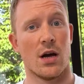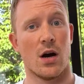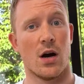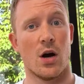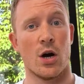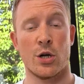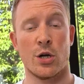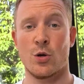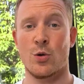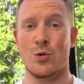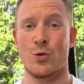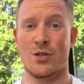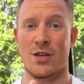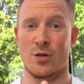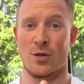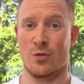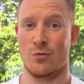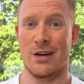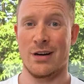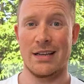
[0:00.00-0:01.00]
Are you using
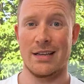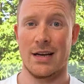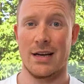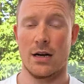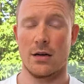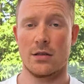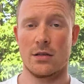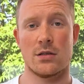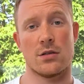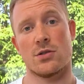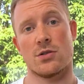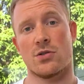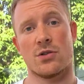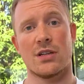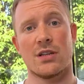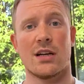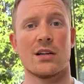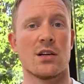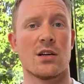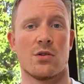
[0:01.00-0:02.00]
the right characters or
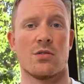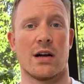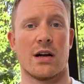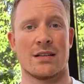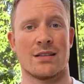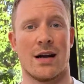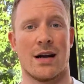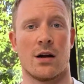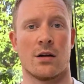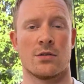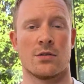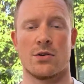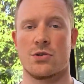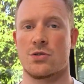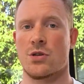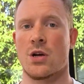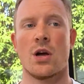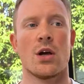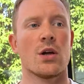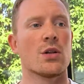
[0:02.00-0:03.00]
the incorrect
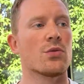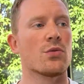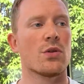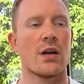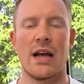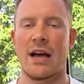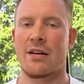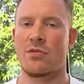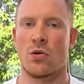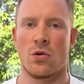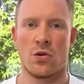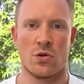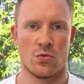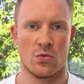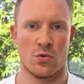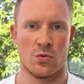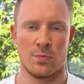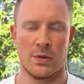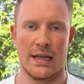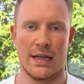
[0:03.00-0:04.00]
characters? Do they have auto
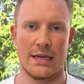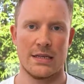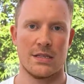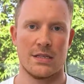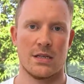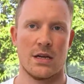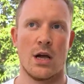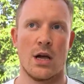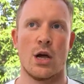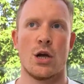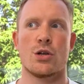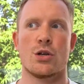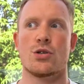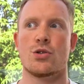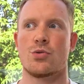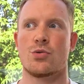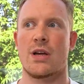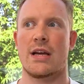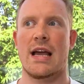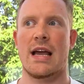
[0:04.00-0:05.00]
replace?
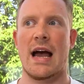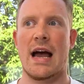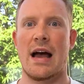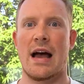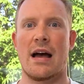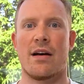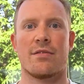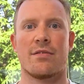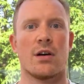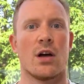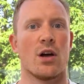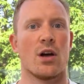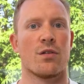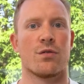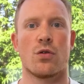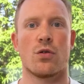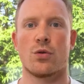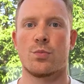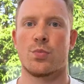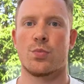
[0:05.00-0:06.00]
Do they have
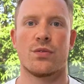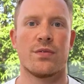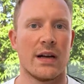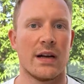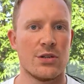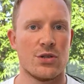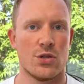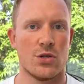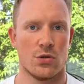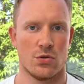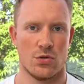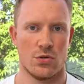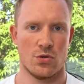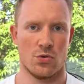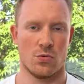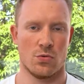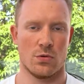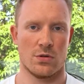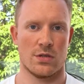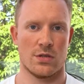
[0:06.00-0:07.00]
fraud prevention
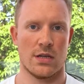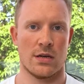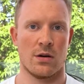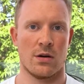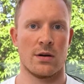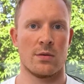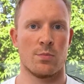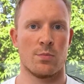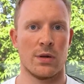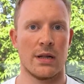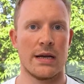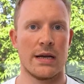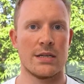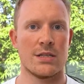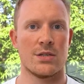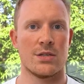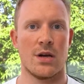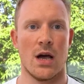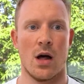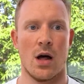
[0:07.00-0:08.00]
tools that are in place
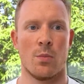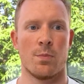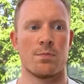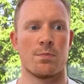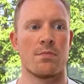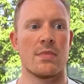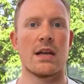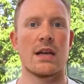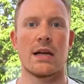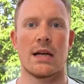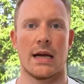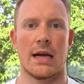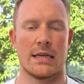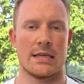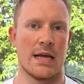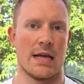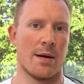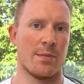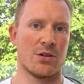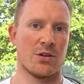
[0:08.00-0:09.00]
to help mitigate
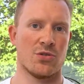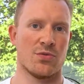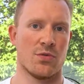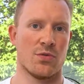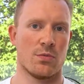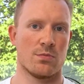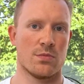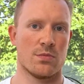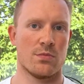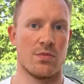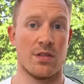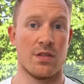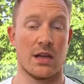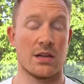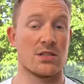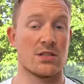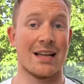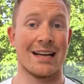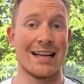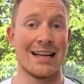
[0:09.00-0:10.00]
damage from
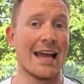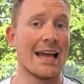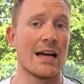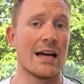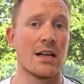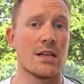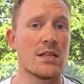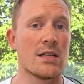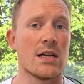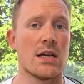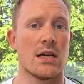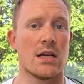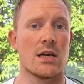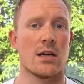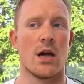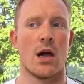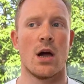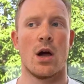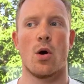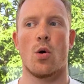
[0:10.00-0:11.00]
things like AIT?
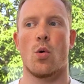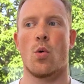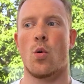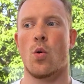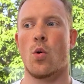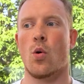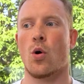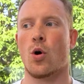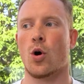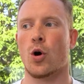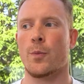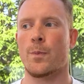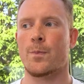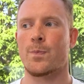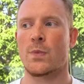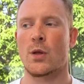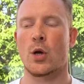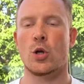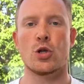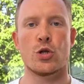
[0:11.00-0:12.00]
Or
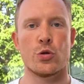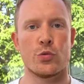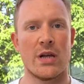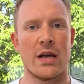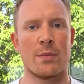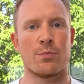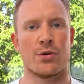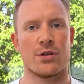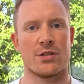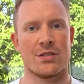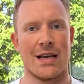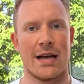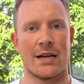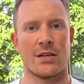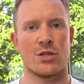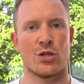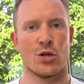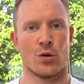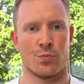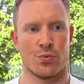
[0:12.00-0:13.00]
do they
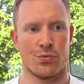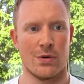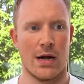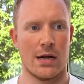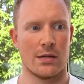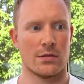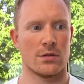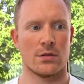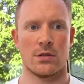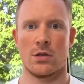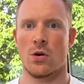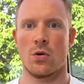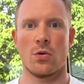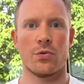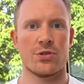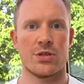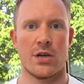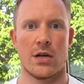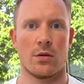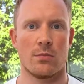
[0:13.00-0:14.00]
protect your brand in the
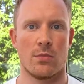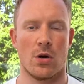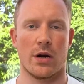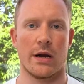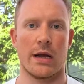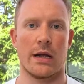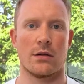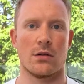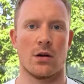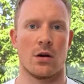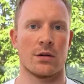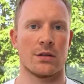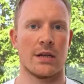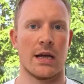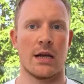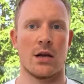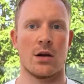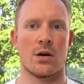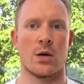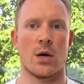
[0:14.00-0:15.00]
wholesale market? Are
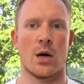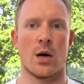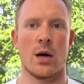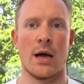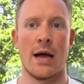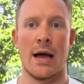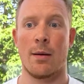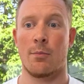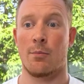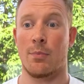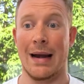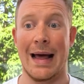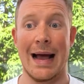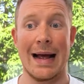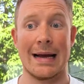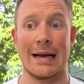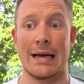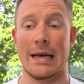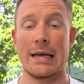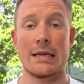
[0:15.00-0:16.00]
they going to
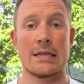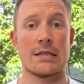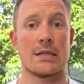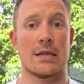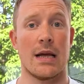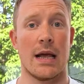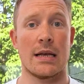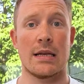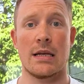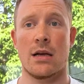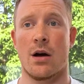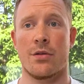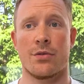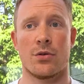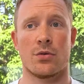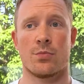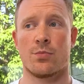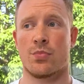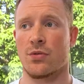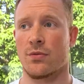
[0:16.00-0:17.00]
blacklist any
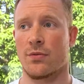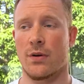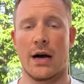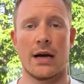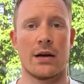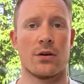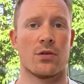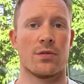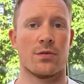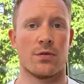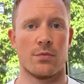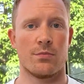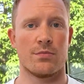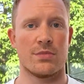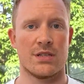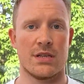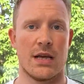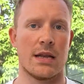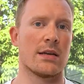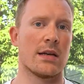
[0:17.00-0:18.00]
other provider from
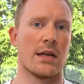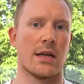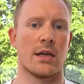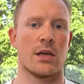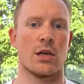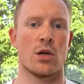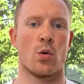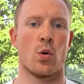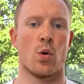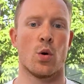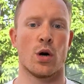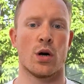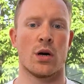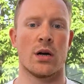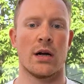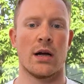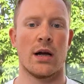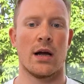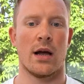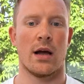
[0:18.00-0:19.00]
sending your
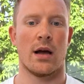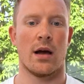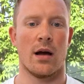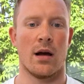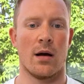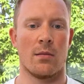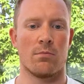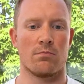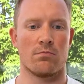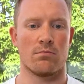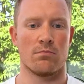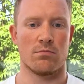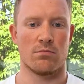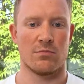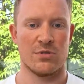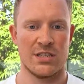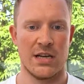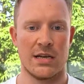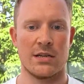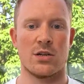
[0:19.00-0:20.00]

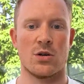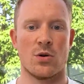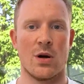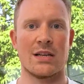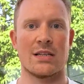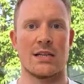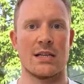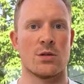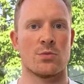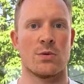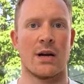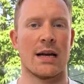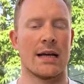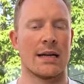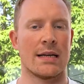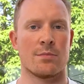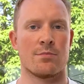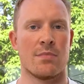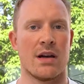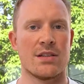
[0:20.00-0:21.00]
sender ID
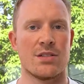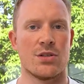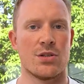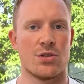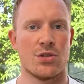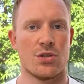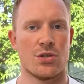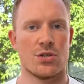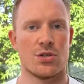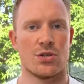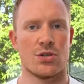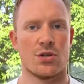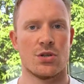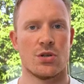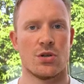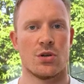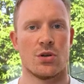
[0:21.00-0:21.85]
related messages?